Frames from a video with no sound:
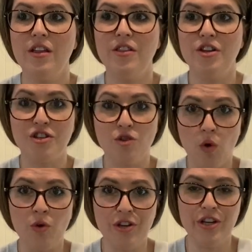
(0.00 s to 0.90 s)
the
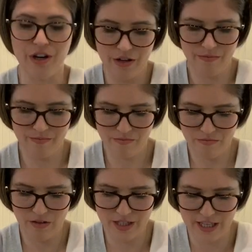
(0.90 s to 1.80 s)
whole year,
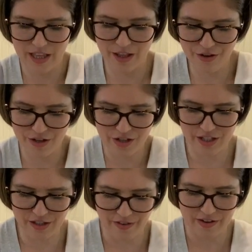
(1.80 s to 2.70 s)
exactly
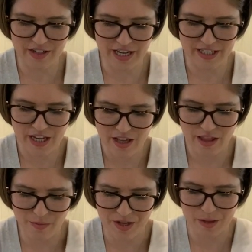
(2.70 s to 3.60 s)
365 days,
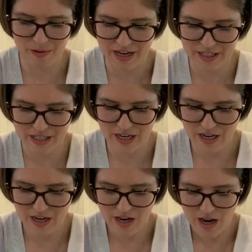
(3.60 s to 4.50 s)
that we spent
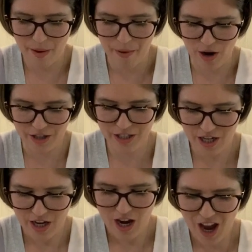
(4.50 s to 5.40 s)
apart.
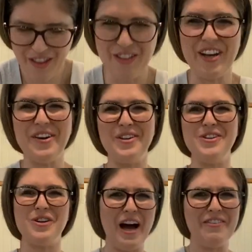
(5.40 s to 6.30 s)
Other than your
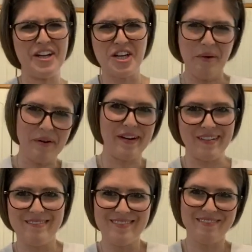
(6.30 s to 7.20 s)
usual having a shower
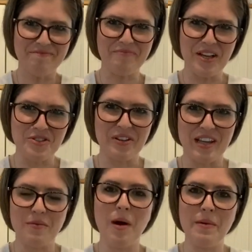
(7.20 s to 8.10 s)
and that sort of
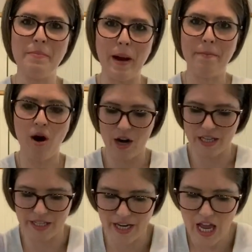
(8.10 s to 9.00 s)
thing. What I mean by apart
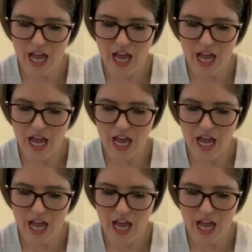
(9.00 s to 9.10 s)
as in